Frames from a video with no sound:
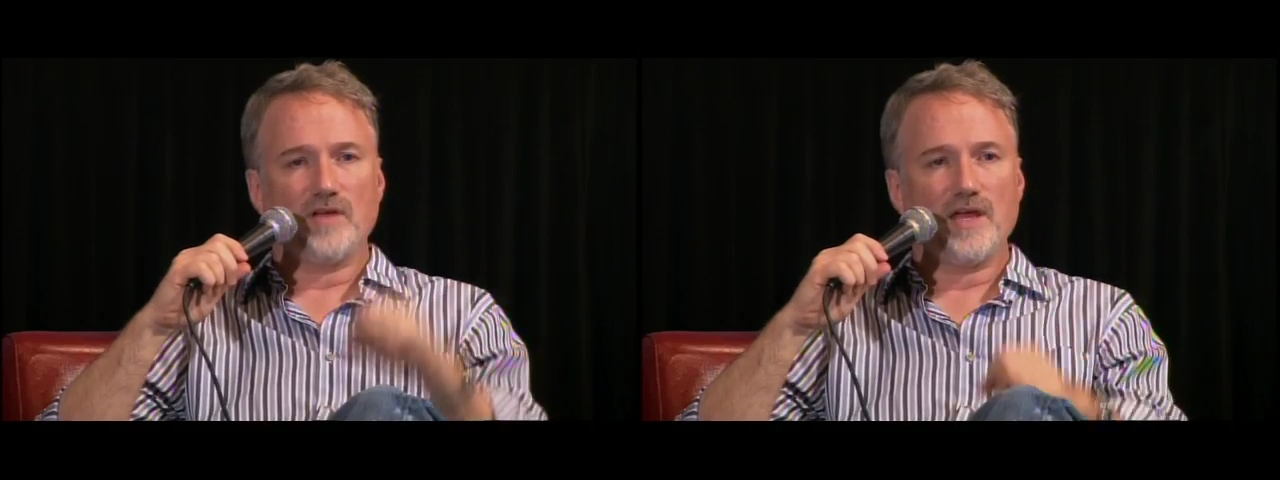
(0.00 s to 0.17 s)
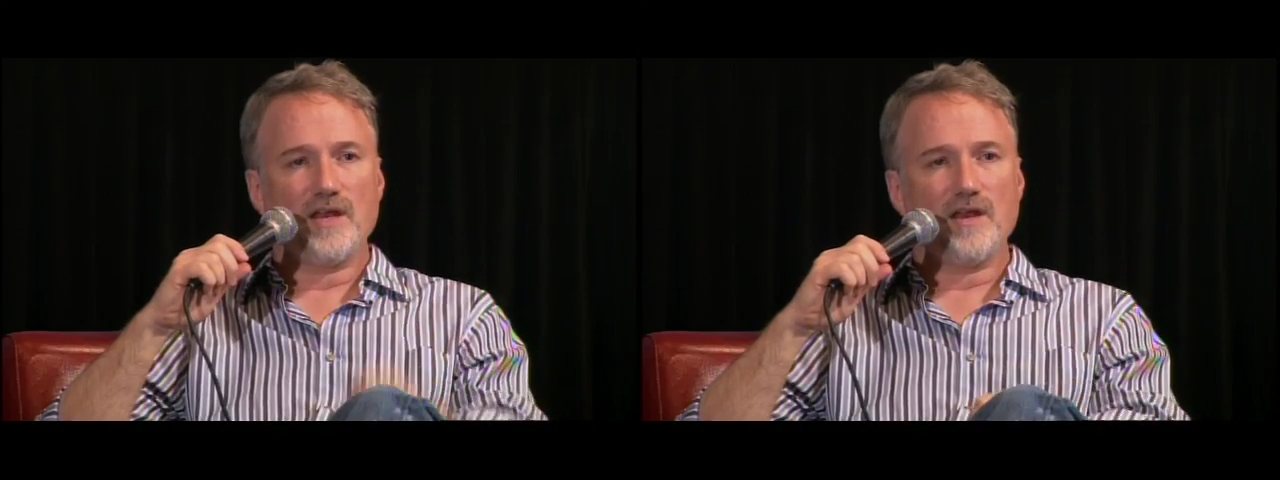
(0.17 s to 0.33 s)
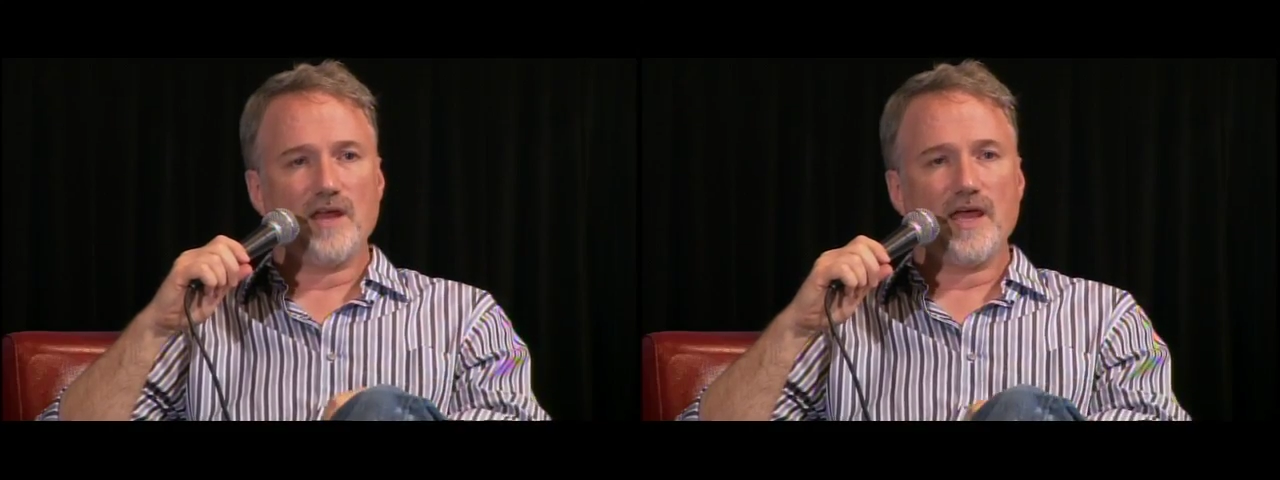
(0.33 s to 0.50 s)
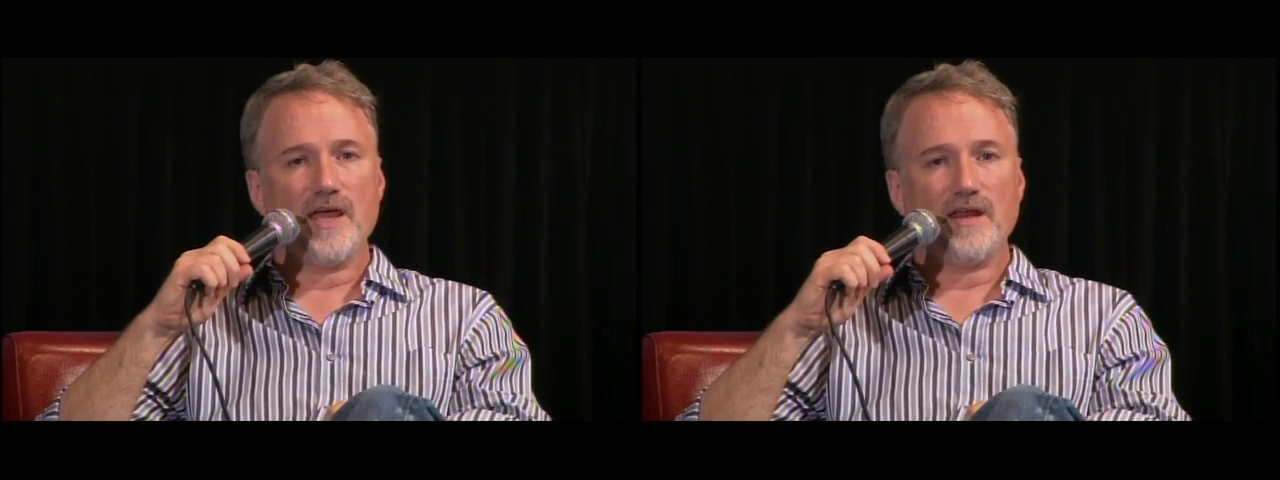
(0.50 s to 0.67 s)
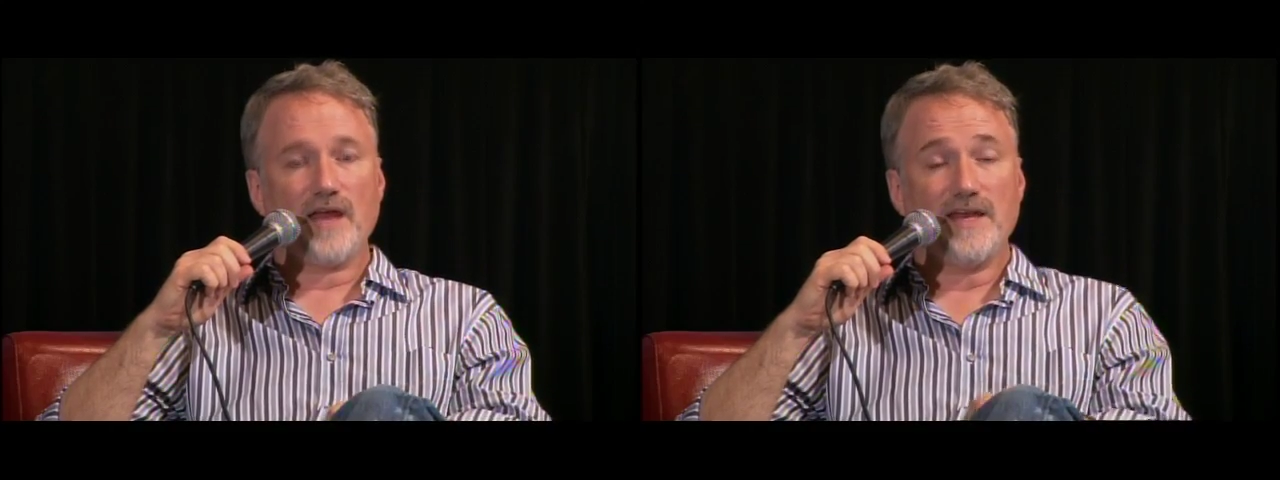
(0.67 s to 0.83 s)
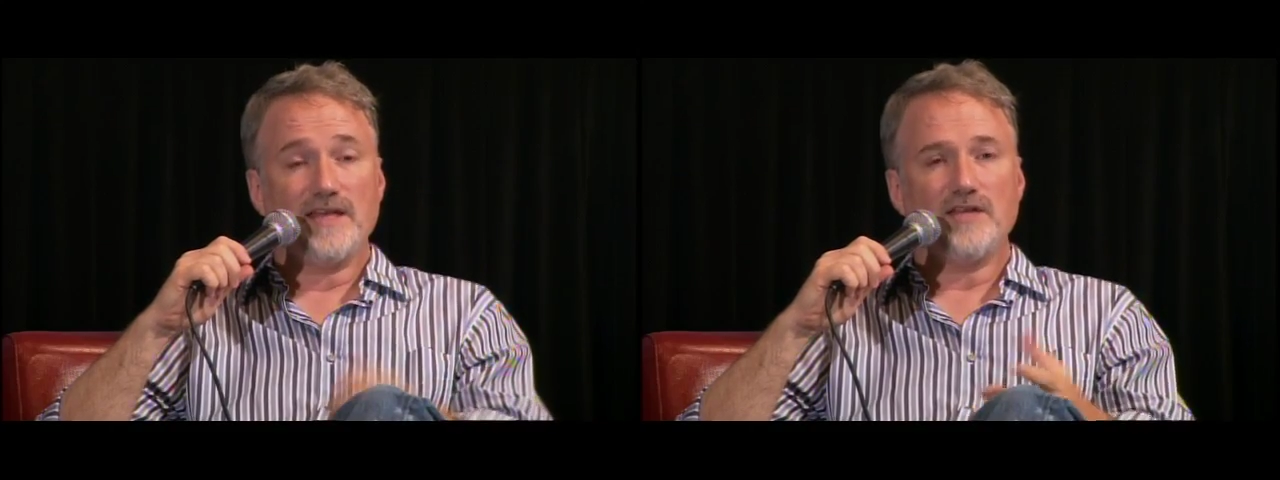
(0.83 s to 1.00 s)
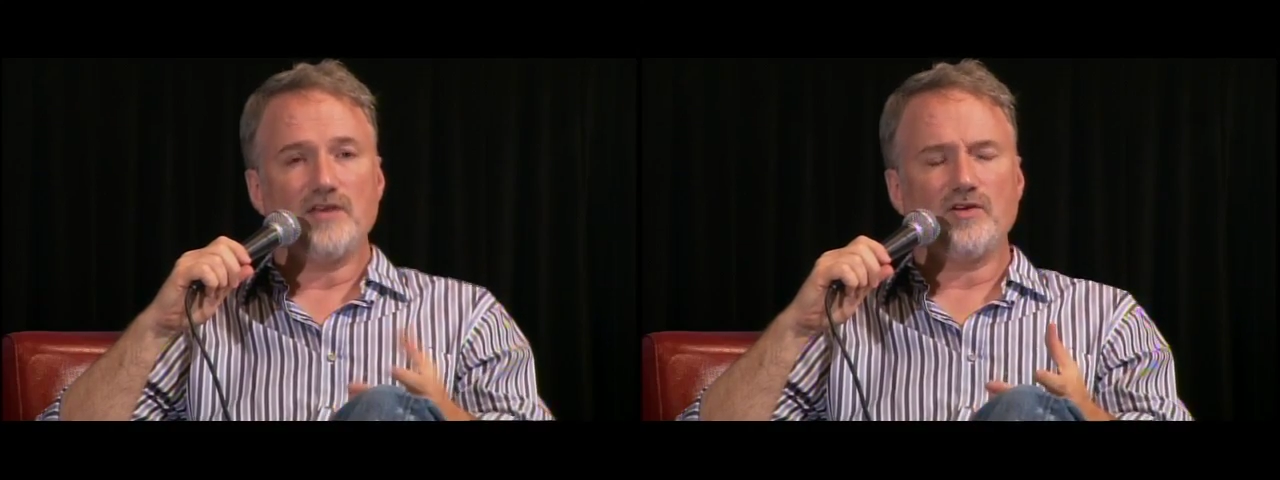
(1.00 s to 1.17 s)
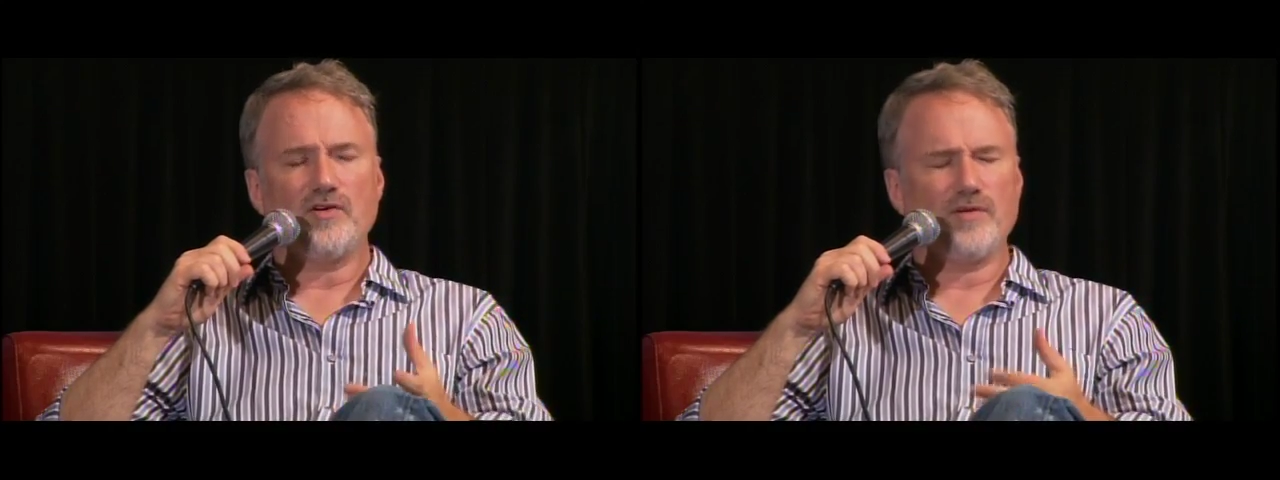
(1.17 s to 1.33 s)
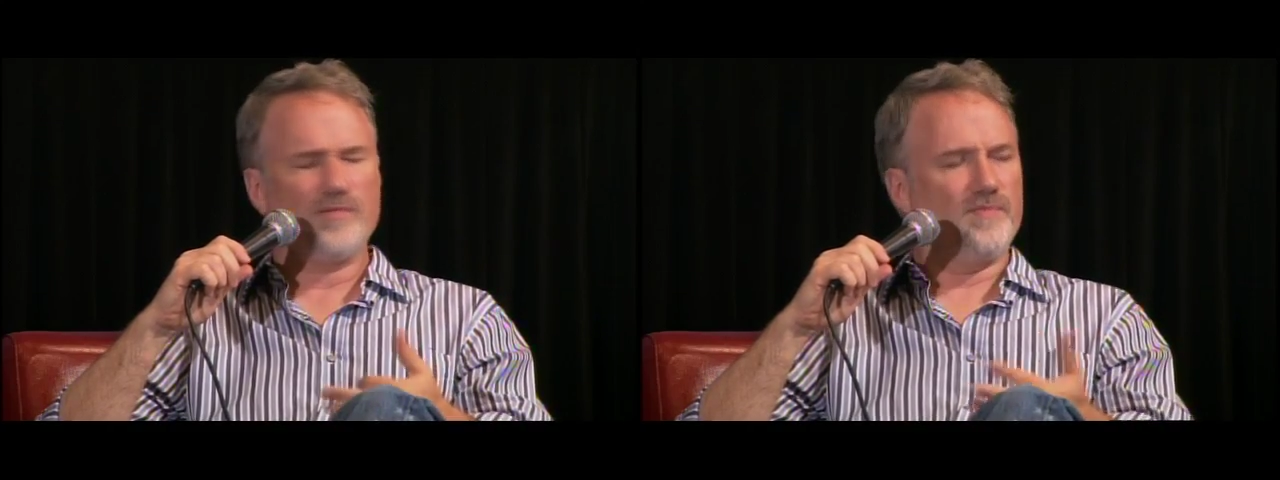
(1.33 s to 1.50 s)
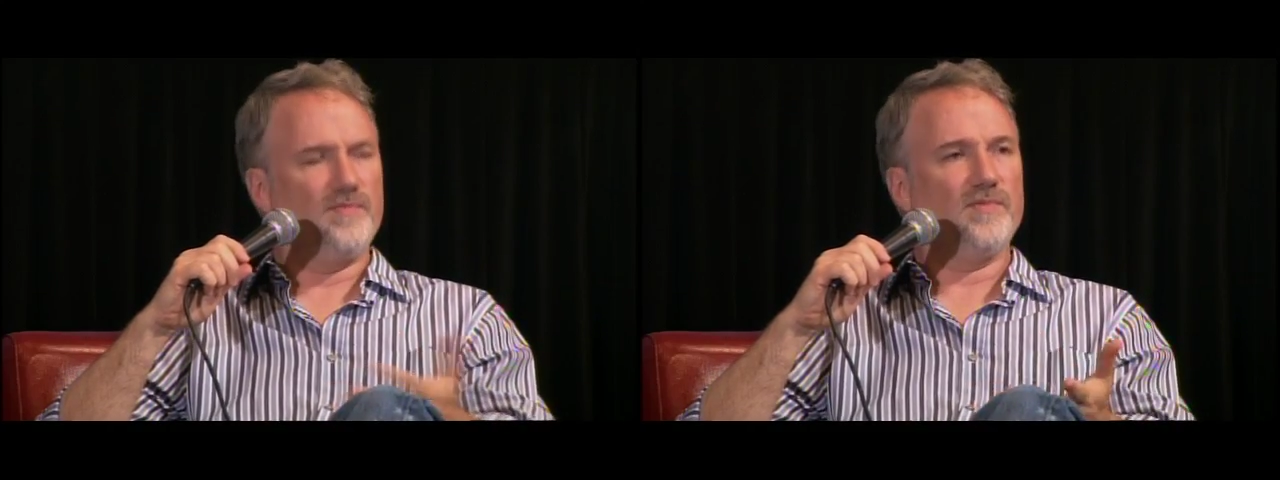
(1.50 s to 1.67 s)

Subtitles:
and I needed her to.